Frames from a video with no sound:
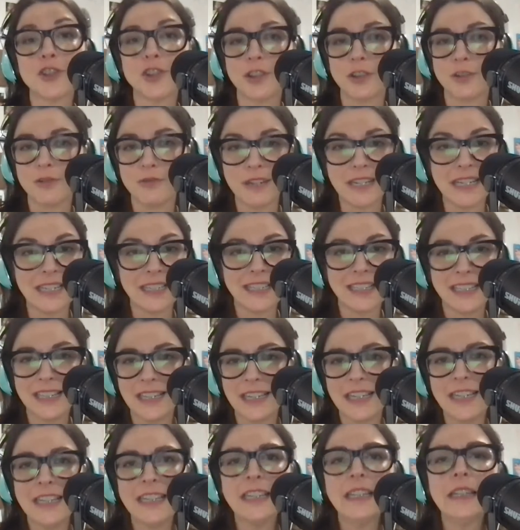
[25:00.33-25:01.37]
green
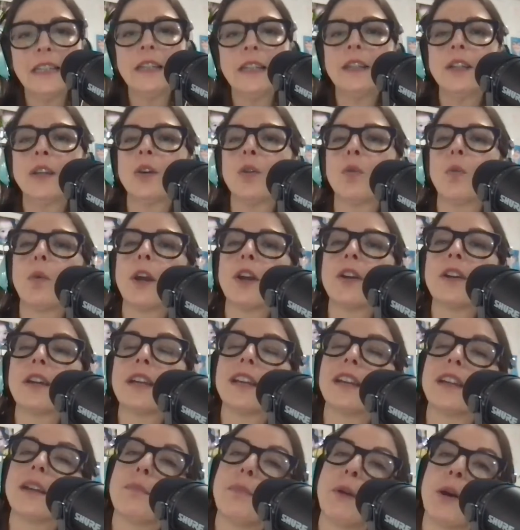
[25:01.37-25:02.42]
tea, where
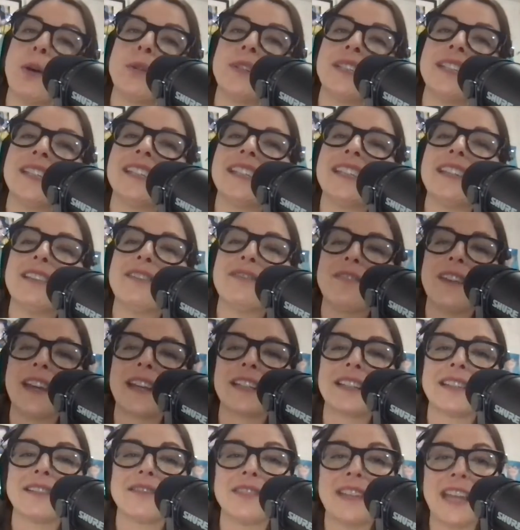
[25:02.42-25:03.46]
it opposes the
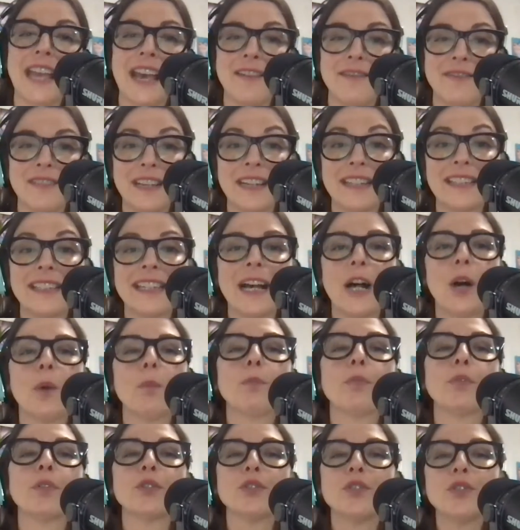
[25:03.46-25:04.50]
effects of caffeine to help
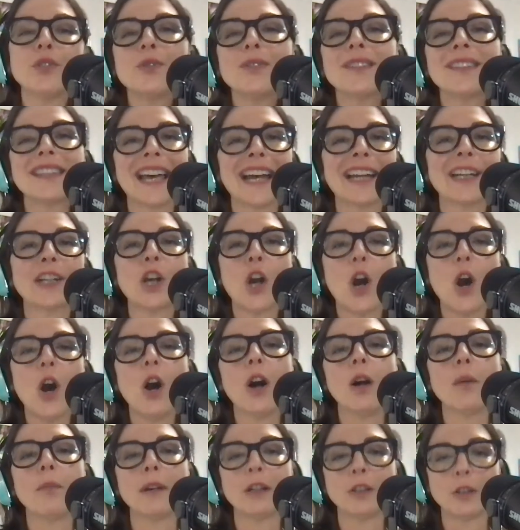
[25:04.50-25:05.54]
produce that
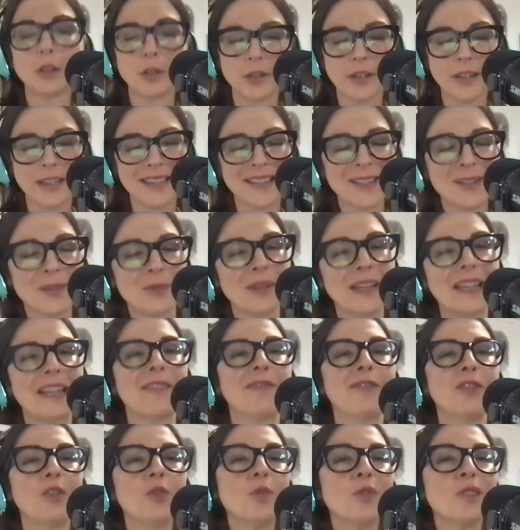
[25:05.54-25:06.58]
calm alertness. So, like
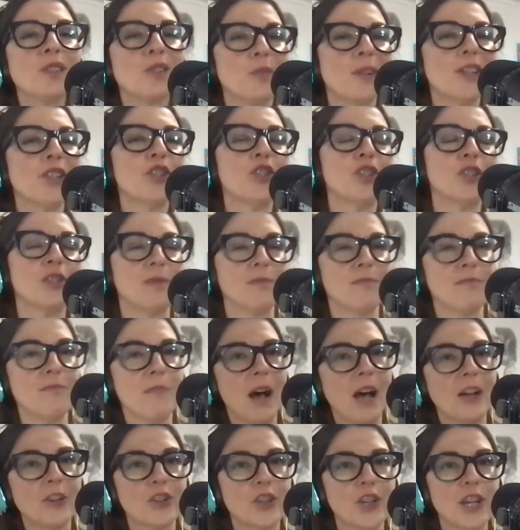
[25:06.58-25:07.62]
if you switch to
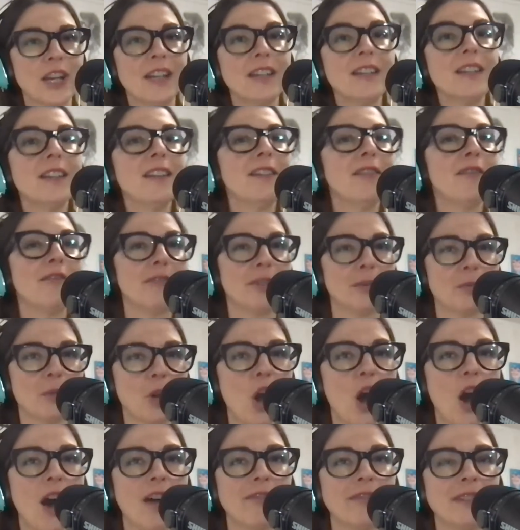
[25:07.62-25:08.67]
matcha from
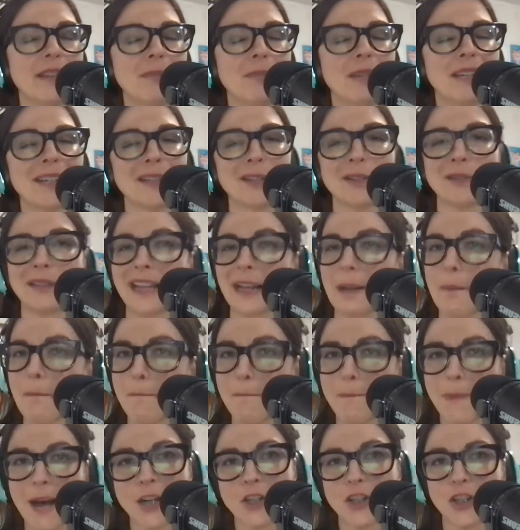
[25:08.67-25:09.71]
coffee because you're like,
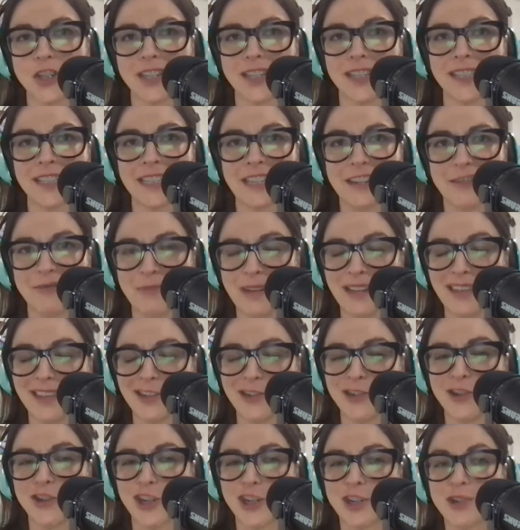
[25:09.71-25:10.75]
matcha doesn't give me the
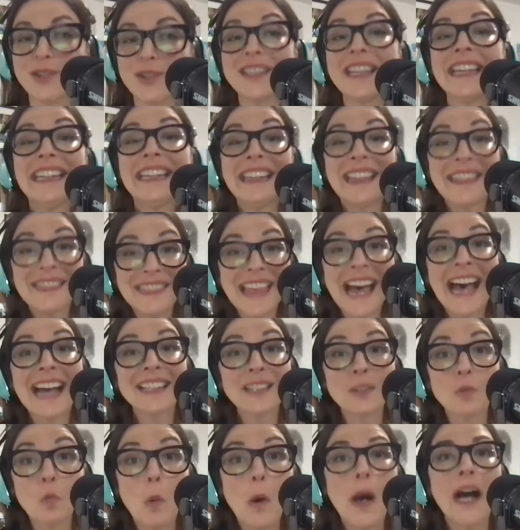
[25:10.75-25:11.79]
jitters,
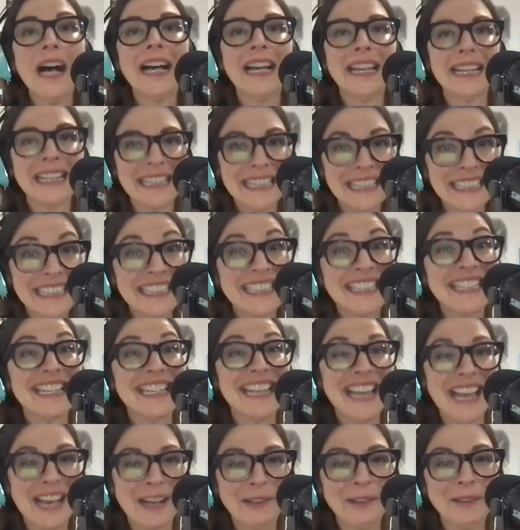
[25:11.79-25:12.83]
that's why it's
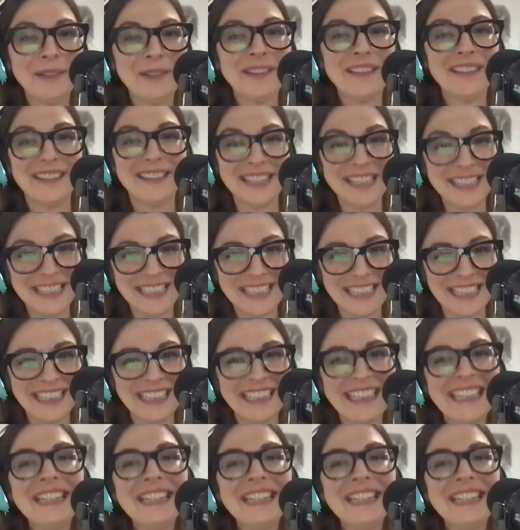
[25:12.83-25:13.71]
the L-theanine.